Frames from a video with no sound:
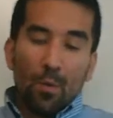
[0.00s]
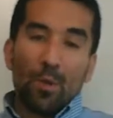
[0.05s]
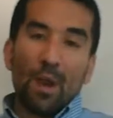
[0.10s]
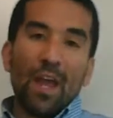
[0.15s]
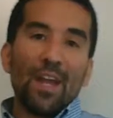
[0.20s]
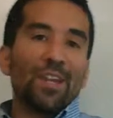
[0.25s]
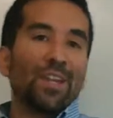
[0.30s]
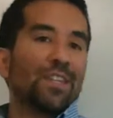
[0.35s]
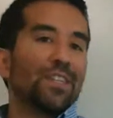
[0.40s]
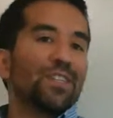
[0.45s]
When
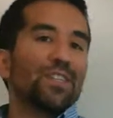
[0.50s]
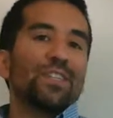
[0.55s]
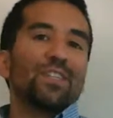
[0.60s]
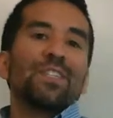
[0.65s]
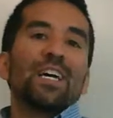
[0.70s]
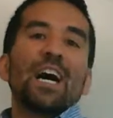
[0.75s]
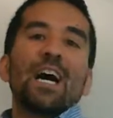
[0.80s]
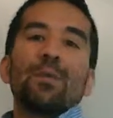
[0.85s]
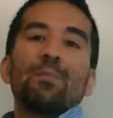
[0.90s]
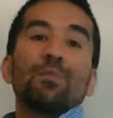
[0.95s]
I initially
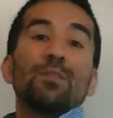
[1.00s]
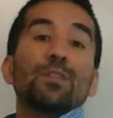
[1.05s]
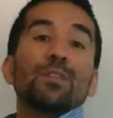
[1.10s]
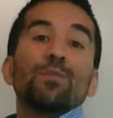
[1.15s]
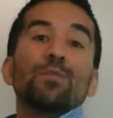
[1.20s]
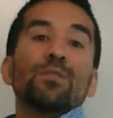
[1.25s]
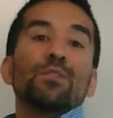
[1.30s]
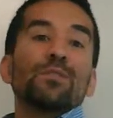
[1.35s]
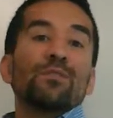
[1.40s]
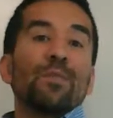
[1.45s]
taught
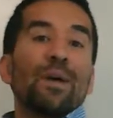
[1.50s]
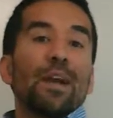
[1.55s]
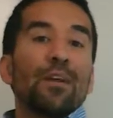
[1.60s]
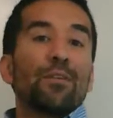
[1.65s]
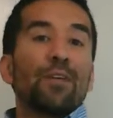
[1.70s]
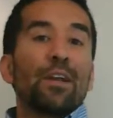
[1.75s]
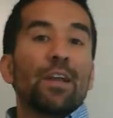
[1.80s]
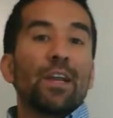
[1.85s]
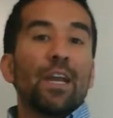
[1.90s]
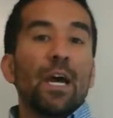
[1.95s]
principles of
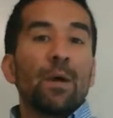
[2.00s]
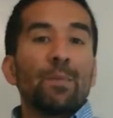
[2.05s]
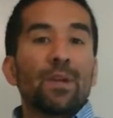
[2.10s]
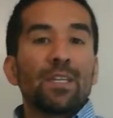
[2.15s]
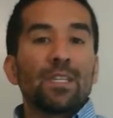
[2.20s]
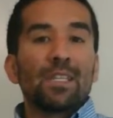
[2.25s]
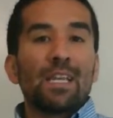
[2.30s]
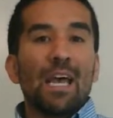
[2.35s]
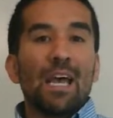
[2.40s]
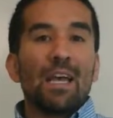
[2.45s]

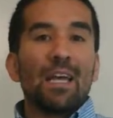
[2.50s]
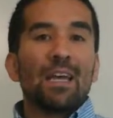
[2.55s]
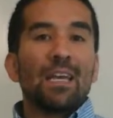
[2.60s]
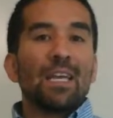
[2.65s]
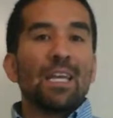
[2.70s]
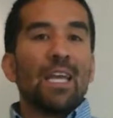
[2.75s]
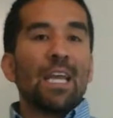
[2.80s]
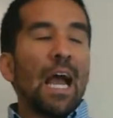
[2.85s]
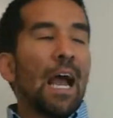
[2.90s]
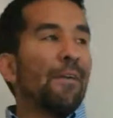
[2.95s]
macroeconomics,
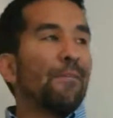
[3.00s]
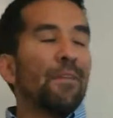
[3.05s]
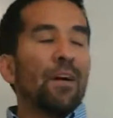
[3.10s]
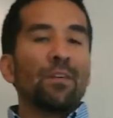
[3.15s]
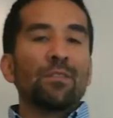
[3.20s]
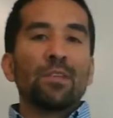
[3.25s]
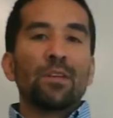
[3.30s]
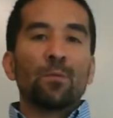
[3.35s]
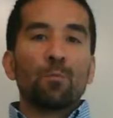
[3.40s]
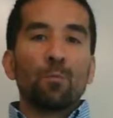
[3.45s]
I
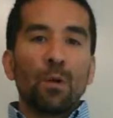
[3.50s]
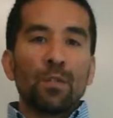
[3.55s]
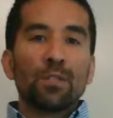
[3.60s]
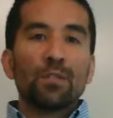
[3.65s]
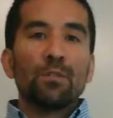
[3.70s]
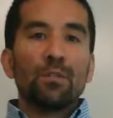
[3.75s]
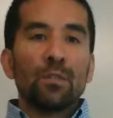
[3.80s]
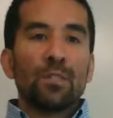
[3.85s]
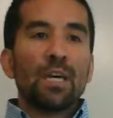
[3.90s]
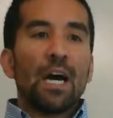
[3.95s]
found that while
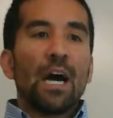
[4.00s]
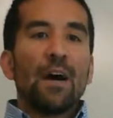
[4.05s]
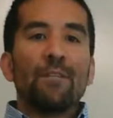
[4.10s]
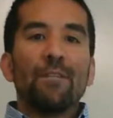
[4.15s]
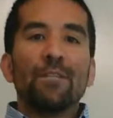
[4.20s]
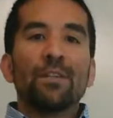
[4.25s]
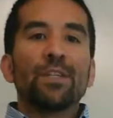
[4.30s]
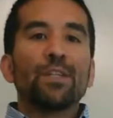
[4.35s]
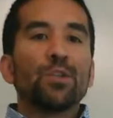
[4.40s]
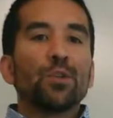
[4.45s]
students
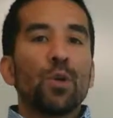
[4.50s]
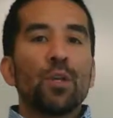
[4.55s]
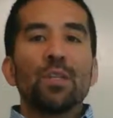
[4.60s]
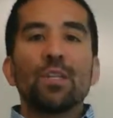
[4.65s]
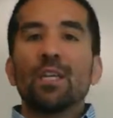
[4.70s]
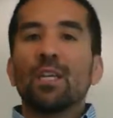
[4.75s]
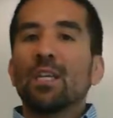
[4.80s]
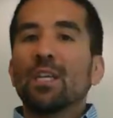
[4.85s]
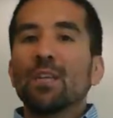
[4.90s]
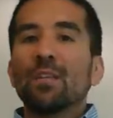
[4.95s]
often enjoyed
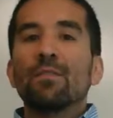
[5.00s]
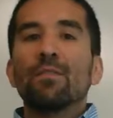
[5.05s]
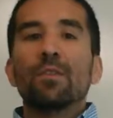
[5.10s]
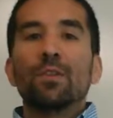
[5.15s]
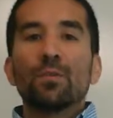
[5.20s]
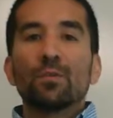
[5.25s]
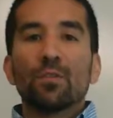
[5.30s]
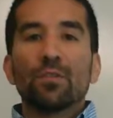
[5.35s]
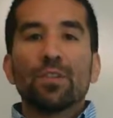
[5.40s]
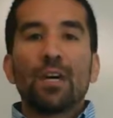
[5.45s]
the
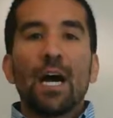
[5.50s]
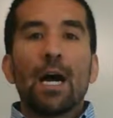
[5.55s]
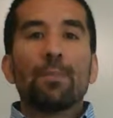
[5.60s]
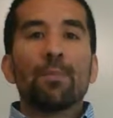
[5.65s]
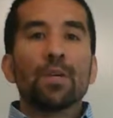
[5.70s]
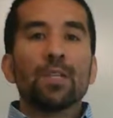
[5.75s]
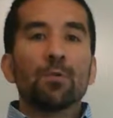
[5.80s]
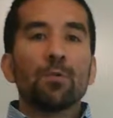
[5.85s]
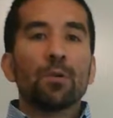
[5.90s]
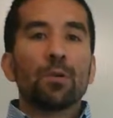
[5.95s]
individual
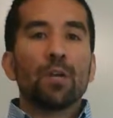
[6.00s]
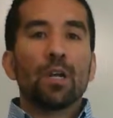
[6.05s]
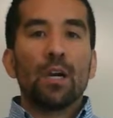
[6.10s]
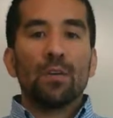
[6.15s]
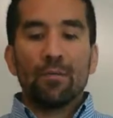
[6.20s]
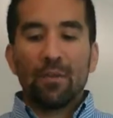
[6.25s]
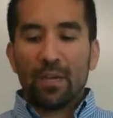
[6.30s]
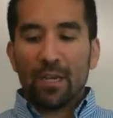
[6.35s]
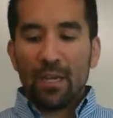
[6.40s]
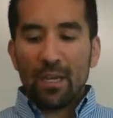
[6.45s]
topics we were
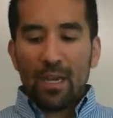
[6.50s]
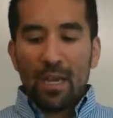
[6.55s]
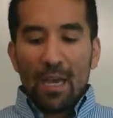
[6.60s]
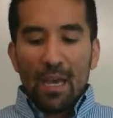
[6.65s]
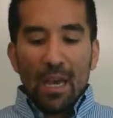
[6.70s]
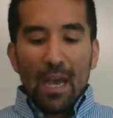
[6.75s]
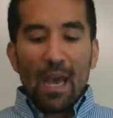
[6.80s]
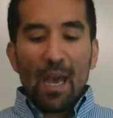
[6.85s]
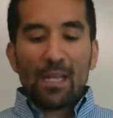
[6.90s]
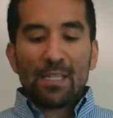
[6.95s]
covering,
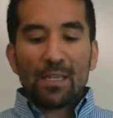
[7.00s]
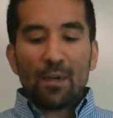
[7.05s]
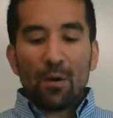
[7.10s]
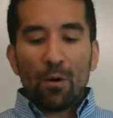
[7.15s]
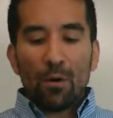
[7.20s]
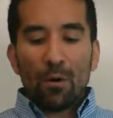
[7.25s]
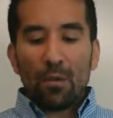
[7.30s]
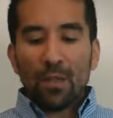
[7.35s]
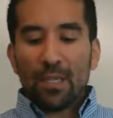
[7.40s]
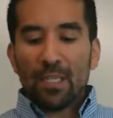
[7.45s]
as a
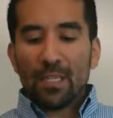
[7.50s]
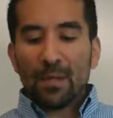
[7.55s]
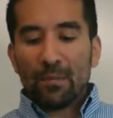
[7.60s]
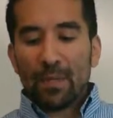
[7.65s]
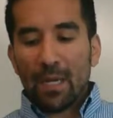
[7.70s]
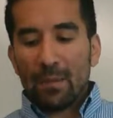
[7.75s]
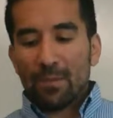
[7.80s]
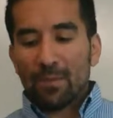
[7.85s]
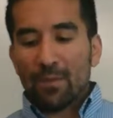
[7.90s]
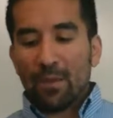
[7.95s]
whole they
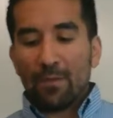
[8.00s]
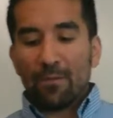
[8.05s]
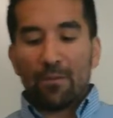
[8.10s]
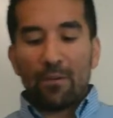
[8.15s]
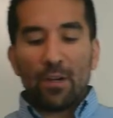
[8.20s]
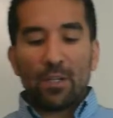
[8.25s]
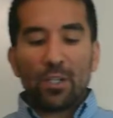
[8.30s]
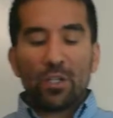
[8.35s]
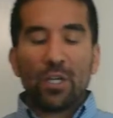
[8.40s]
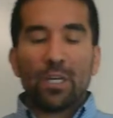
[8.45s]
sometimes felt
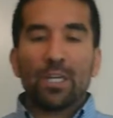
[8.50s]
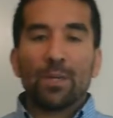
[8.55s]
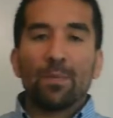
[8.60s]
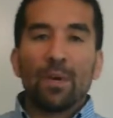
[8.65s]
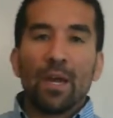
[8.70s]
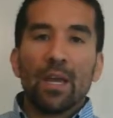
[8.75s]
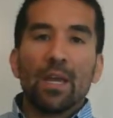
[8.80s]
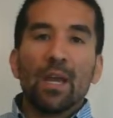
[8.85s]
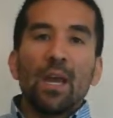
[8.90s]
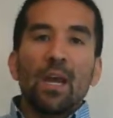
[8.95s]
frustrated by